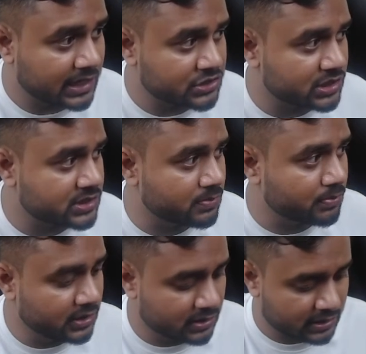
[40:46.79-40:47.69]
Just
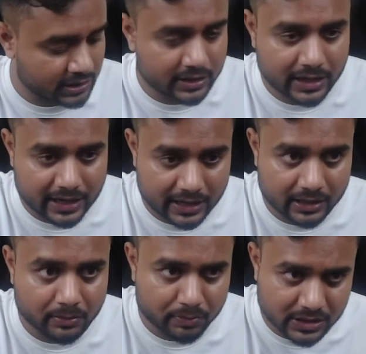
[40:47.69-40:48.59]
be here and
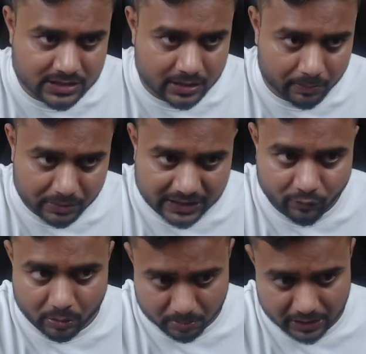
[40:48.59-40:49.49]
please believe
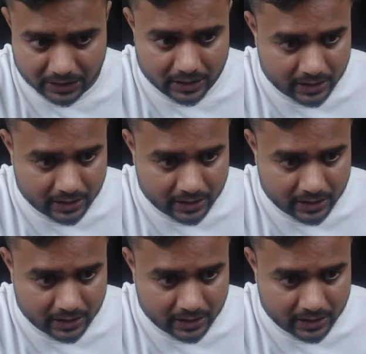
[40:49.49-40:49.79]
on me.